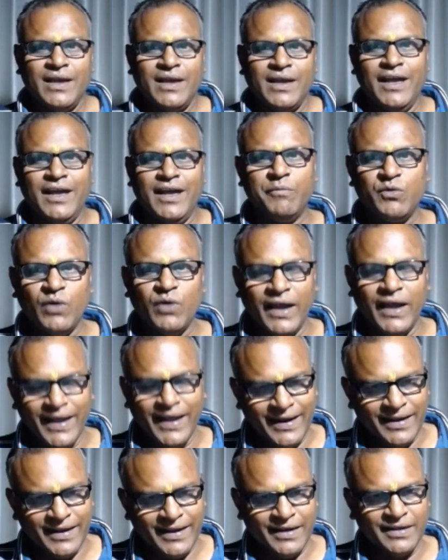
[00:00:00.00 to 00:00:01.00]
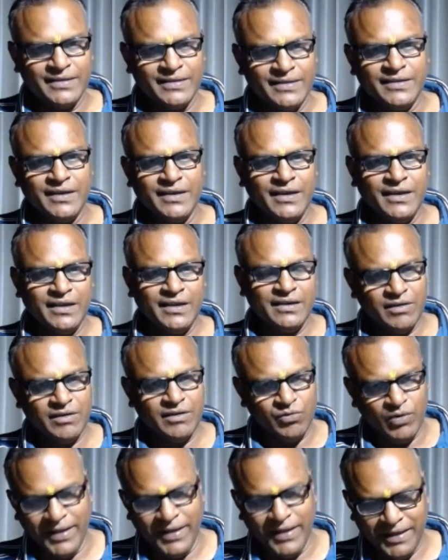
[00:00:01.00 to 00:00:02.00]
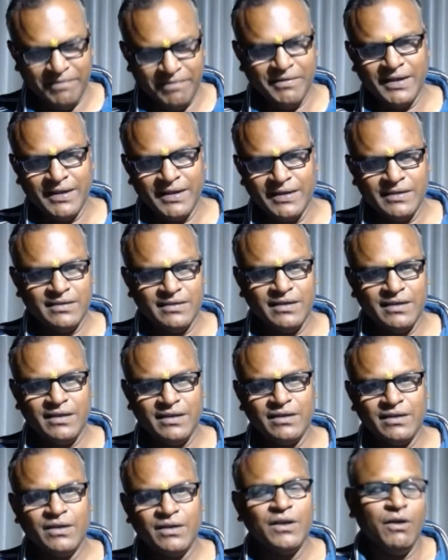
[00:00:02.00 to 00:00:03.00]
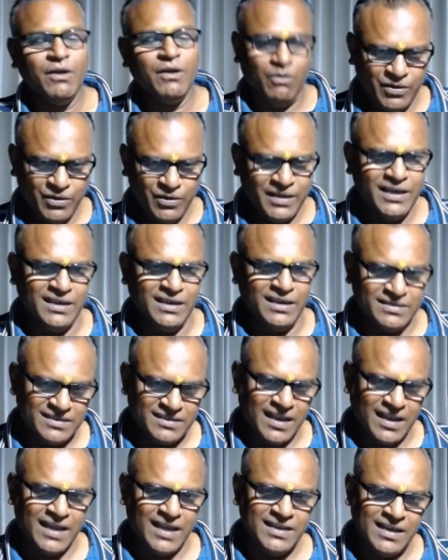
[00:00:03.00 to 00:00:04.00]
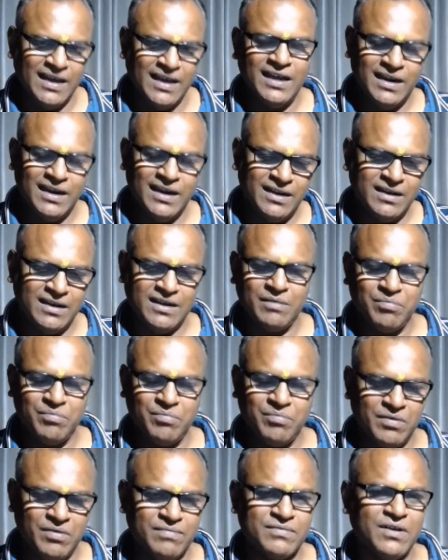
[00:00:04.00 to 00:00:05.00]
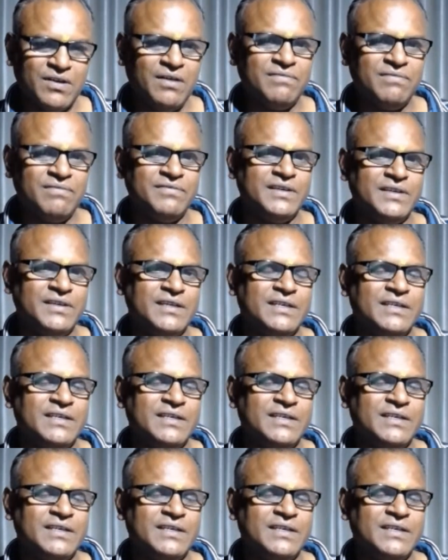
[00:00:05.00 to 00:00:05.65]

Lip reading: Have you had anything? Did you have anything? Oh yes, I had a cup of coffee.